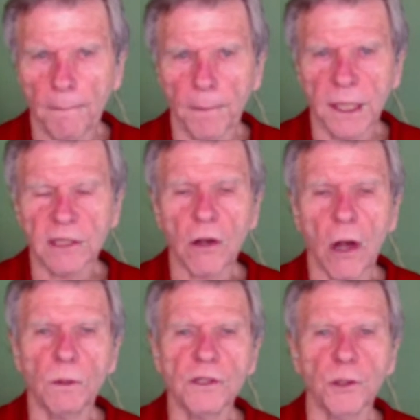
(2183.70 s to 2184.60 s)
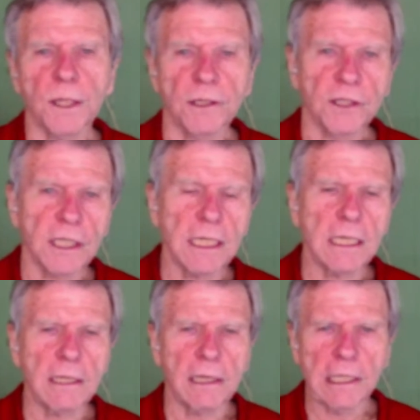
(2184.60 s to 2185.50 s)
But as always, you can
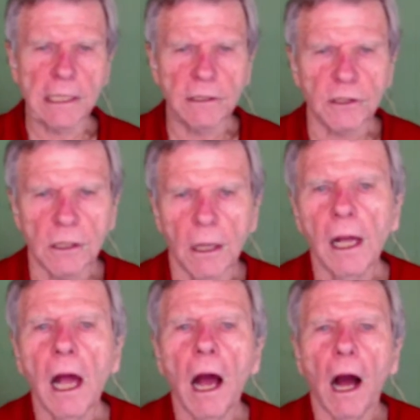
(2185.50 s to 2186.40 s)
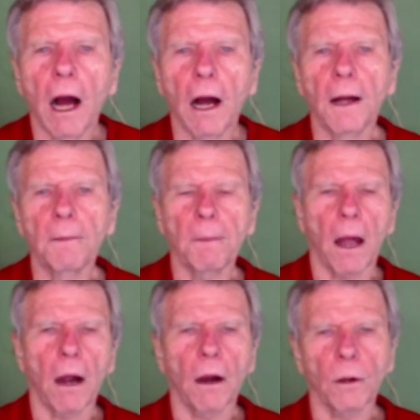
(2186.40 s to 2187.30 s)
see these on
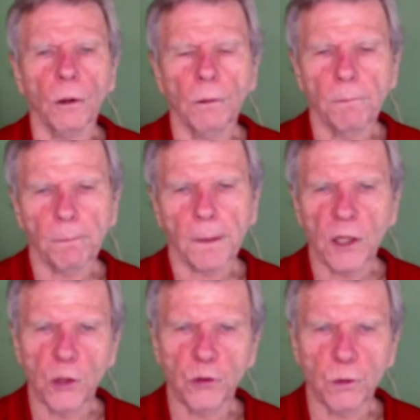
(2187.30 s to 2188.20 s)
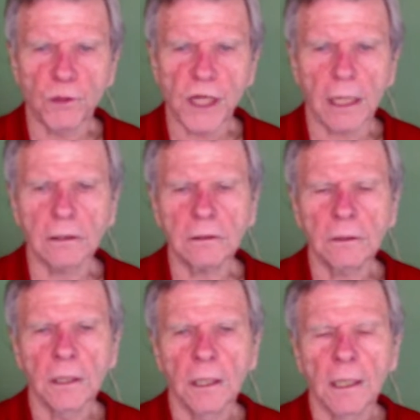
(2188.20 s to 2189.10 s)
our YouTube channel.
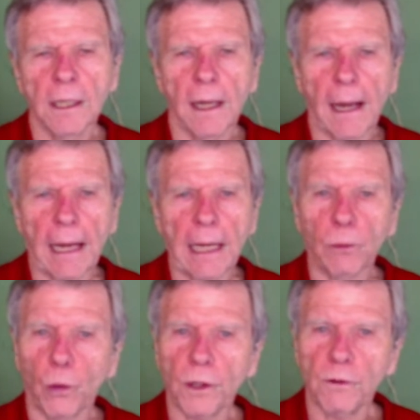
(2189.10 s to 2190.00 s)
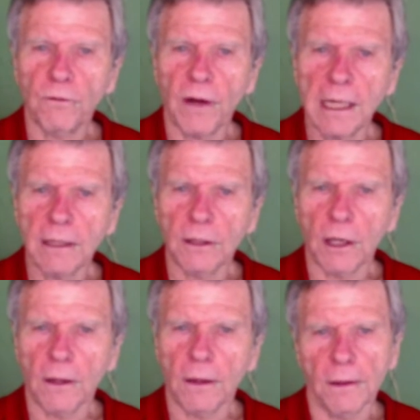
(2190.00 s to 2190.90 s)
And where do you
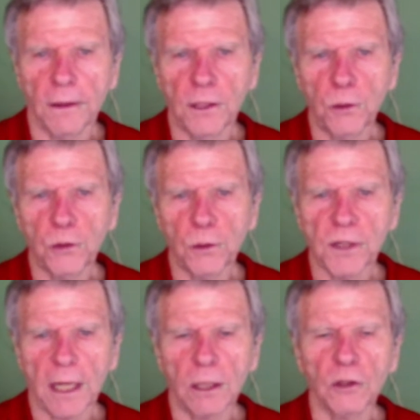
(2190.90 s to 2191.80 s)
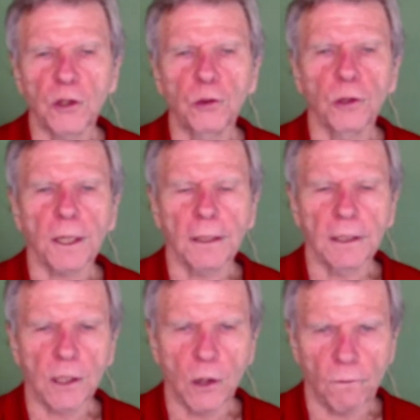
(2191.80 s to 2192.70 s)
find the YouTube channel? You look in
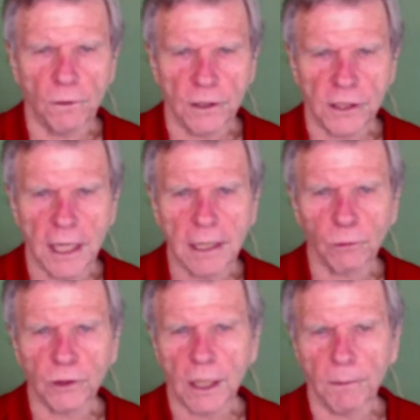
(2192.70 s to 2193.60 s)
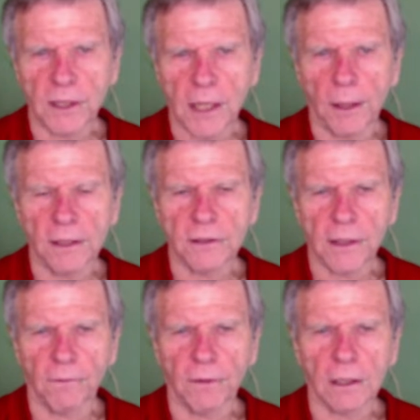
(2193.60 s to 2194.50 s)
the GoFor Gazette, which comes out at
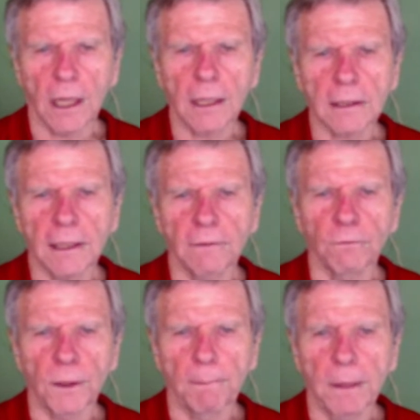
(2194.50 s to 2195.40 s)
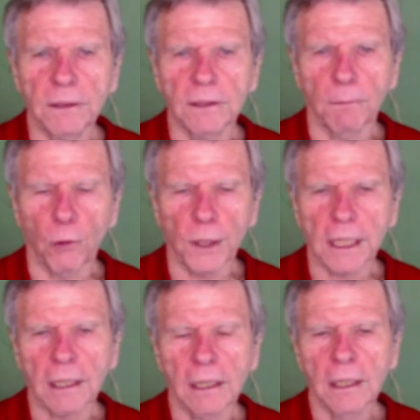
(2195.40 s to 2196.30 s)
7 o'clock every Monday morning.